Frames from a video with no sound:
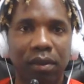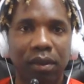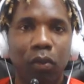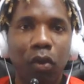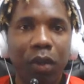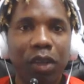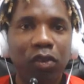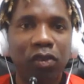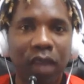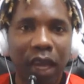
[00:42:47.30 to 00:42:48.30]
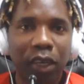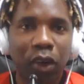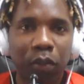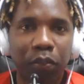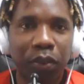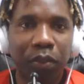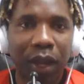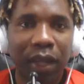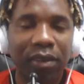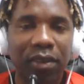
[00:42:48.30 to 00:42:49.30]
The moment you start
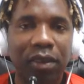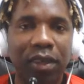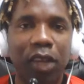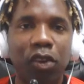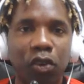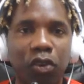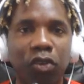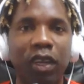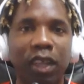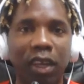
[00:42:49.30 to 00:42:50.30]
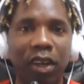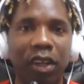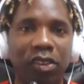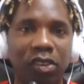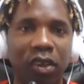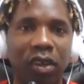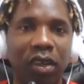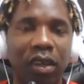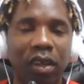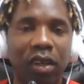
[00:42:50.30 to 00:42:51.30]
compromising, then you create a culture
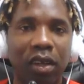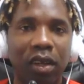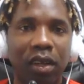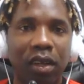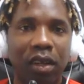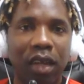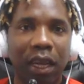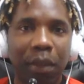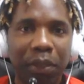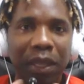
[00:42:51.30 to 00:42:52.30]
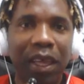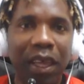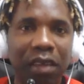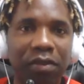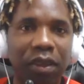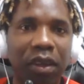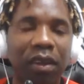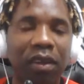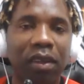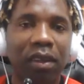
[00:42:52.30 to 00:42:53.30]
and a behavior
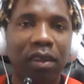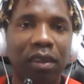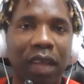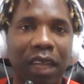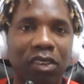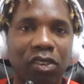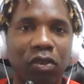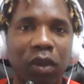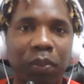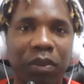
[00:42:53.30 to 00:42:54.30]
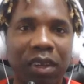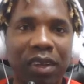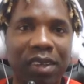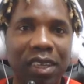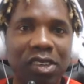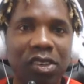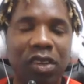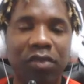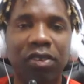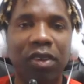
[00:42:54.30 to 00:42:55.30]
that is the
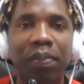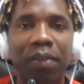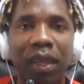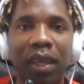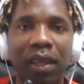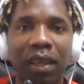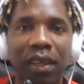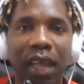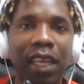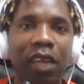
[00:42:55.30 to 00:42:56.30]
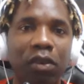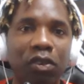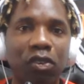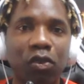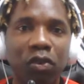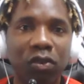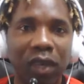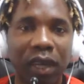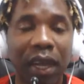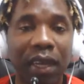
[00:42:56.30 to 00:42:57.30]
representation of something that they will soon
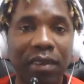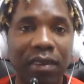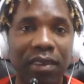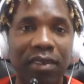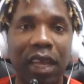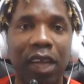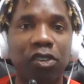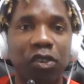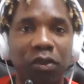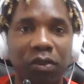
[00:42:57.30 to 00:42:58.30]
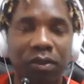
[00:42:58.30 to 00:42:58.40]
realize is not true.